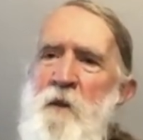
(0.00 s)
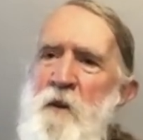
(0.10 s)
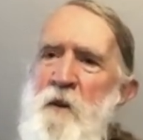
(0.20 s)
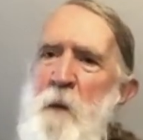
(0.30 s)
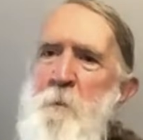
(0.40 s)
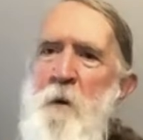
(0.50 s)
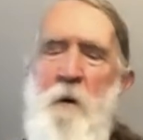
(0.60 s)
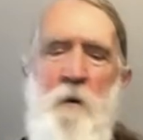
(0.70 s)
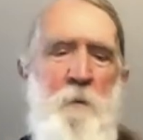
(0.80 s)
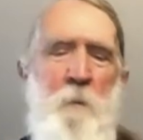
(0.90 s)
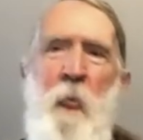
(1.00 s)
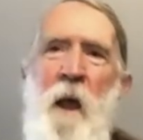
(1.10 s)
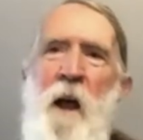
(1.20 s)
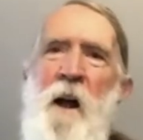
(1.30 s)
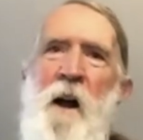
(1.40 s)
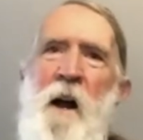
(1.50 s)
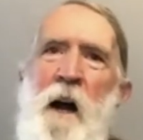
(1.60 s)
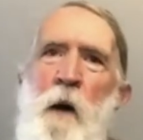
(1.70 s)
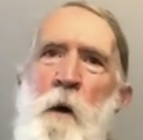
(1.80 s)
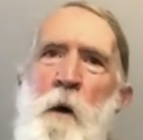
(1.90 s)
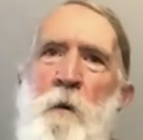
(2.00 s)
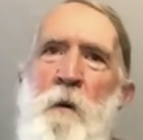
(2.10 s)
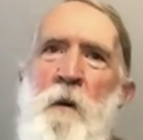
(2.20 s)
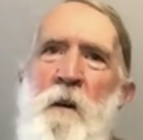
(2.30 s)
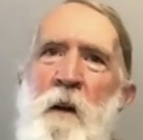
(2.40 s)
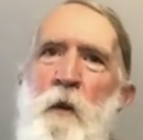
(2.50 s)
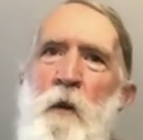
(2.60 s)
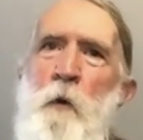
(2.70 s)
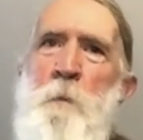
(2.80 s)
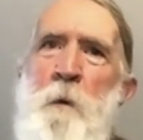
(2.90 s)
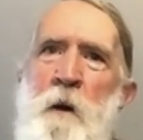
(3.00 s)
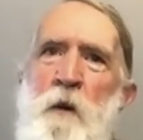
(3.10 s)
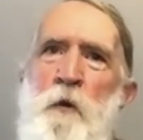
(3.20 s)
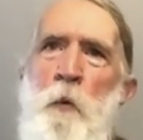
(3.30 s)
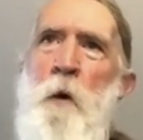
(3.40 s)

Just sapsuckers. However, other woodpeckers